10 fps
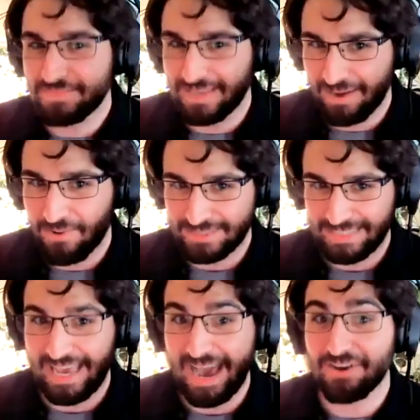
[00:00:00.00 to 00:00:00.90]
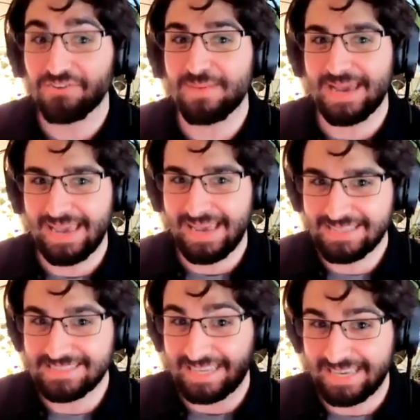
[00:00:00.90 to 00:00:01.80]
something I want to get out of my
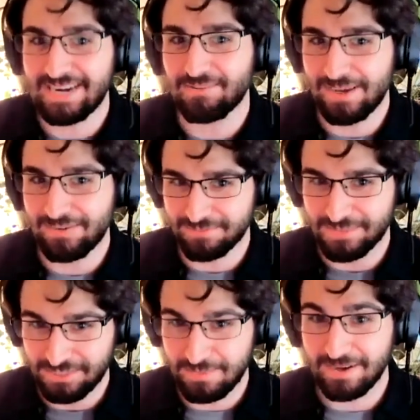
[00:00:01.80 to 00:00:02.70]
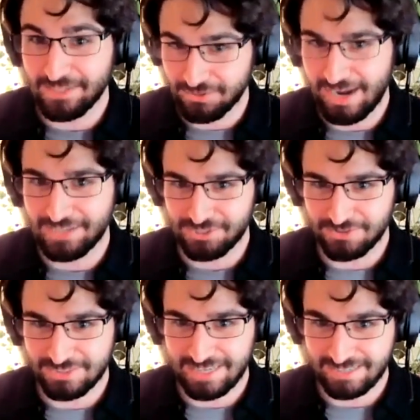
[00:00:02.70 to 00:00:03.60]
hands and get away from the smelly trash
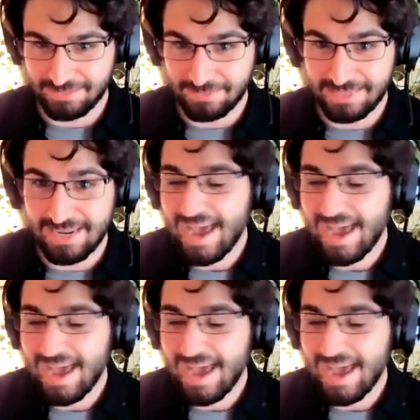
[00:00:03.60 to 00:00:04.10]
or recycling bin.